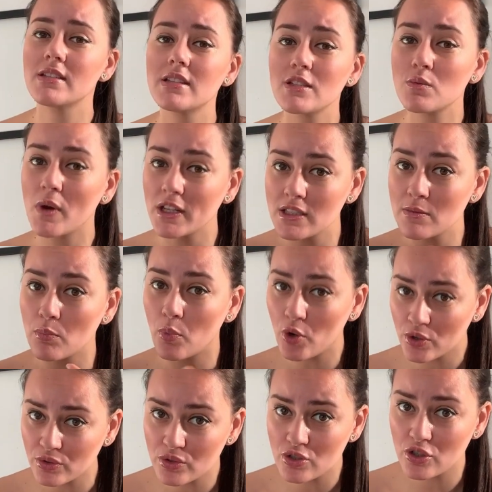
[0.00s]
This is why it's
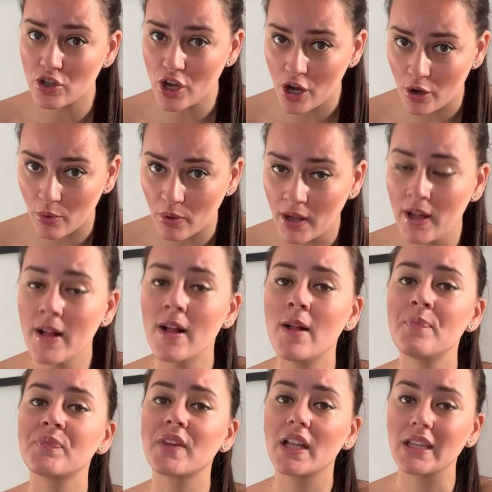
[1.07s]
important to know
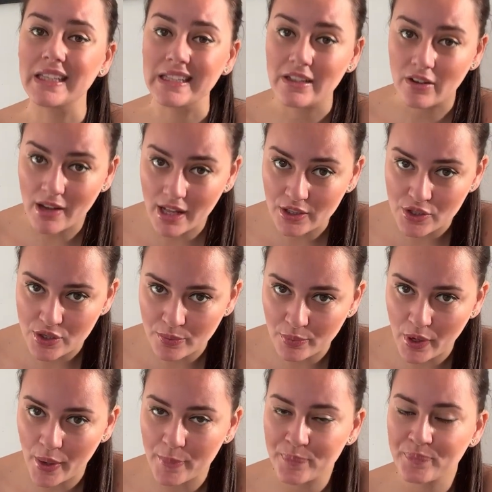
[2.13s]
linear
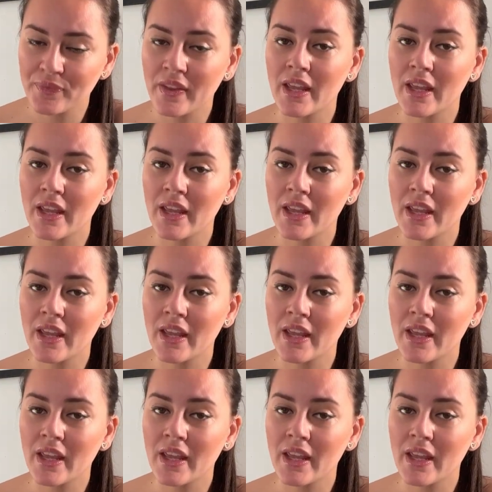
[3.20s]
algebra.